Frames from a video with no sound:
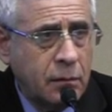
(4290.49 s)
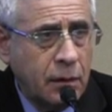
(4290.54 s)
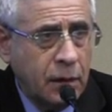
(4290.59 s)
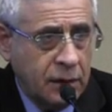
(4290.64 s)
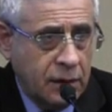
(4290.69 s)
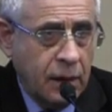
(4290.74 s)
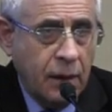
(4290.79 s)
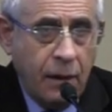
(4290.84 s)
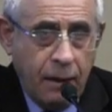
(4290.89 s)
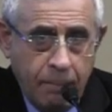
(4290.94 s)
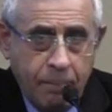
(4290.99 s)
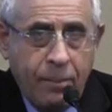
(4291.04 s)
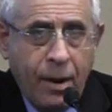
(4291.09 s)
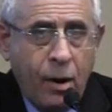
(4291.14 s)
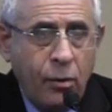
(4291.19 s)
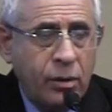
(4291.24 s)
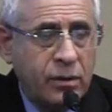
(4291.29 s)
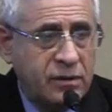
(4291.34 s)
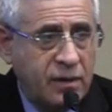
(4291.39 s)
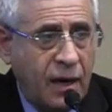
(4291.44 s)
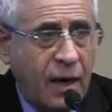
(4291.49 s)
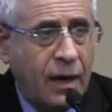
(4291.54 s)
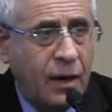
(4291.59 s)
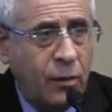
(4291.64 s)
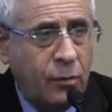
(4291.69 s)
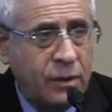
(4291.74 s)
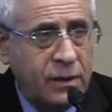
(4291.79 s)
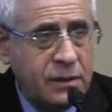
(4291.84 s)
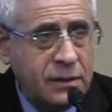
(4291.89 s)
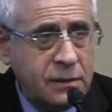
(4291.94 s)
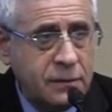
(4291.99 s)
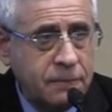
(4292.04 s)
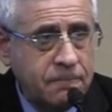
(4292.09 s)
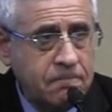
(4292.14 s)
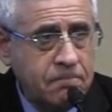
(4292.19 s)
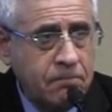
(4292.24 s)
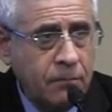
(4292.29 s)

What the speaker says: And they empowered the Alawis?